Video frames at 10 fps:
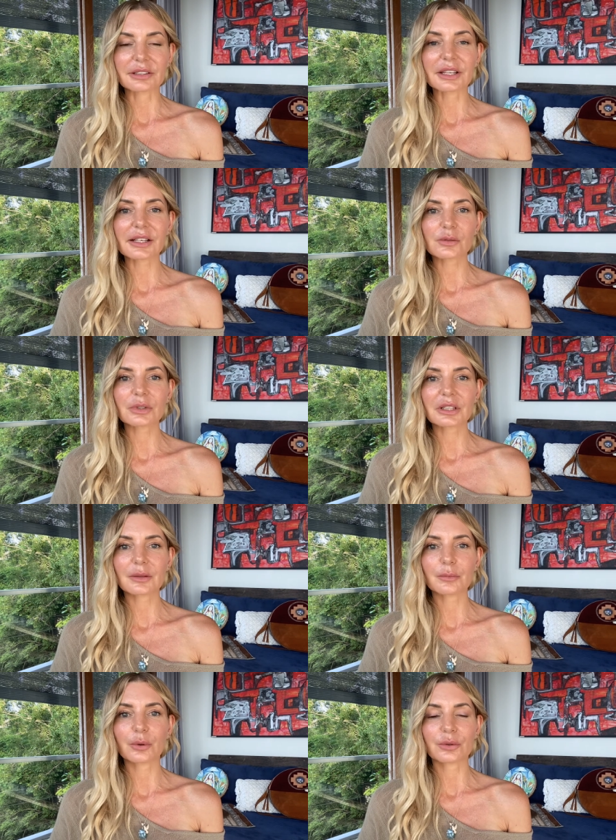And that's really
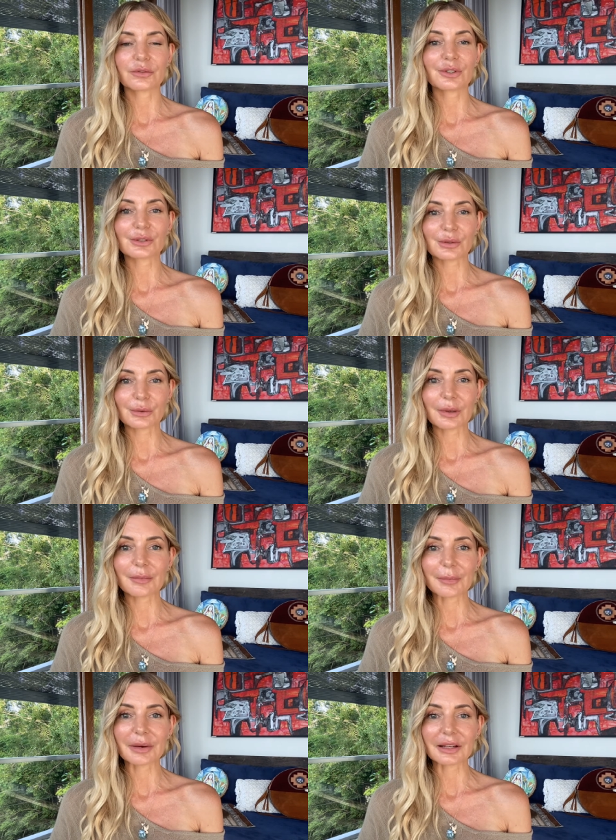important for you to
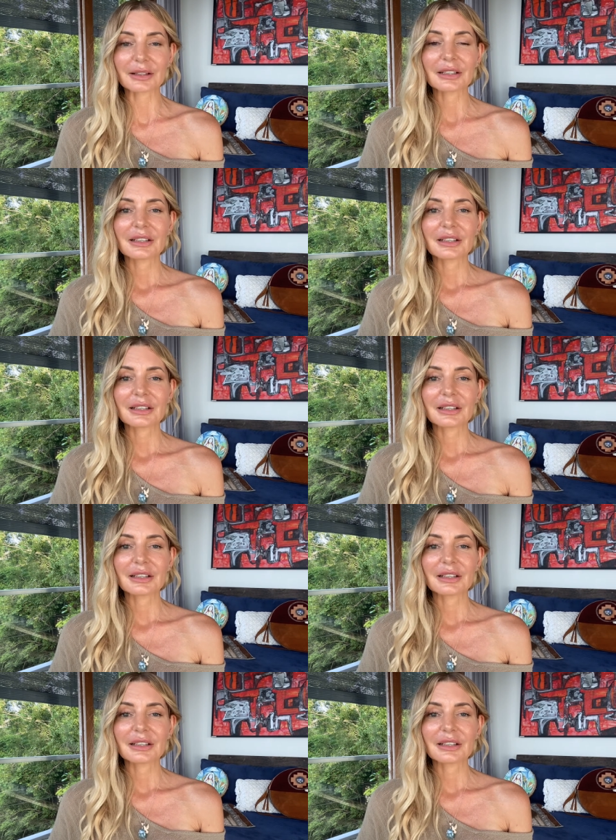remember